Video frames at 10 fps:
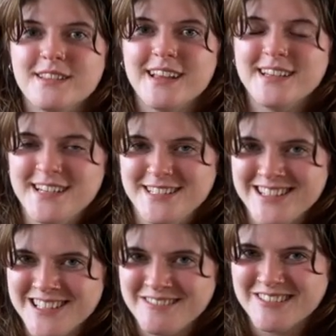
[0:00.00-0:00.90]
and I said
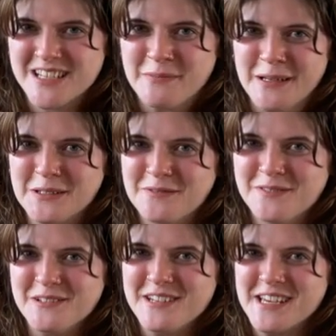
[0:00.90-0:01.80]
that it would come out in a
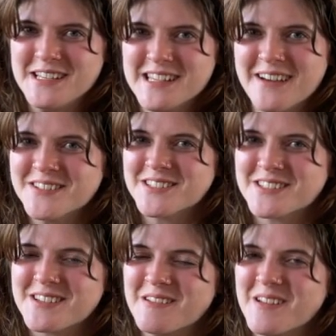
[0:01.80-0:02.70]
few days, I was
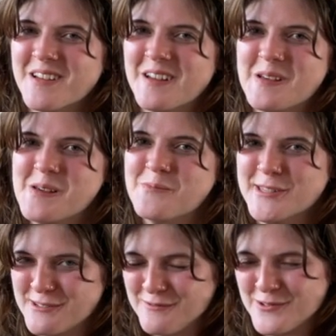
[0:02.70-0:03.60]

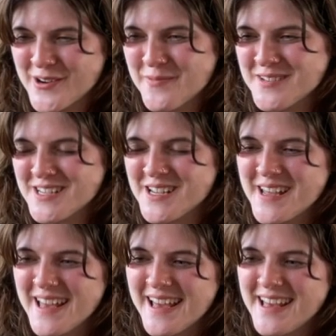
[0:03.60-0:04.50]
misinformed,
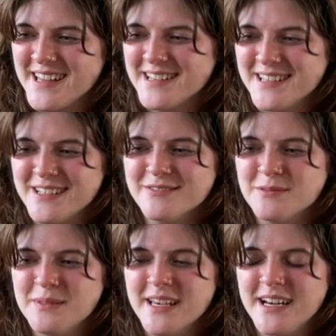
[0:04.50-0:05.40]
and it will
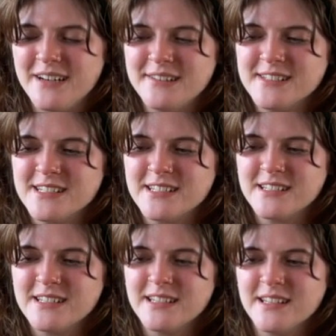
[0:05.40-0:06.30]
be out
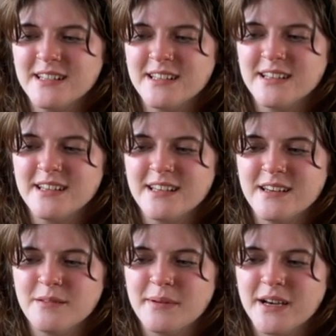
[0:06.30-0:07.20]
in
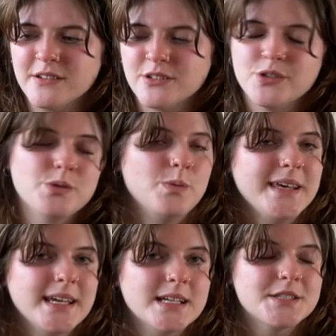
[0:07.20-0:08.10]
about two
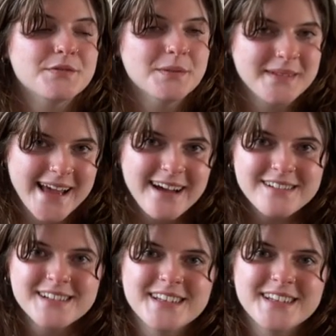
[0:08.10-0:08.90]
weeks from now.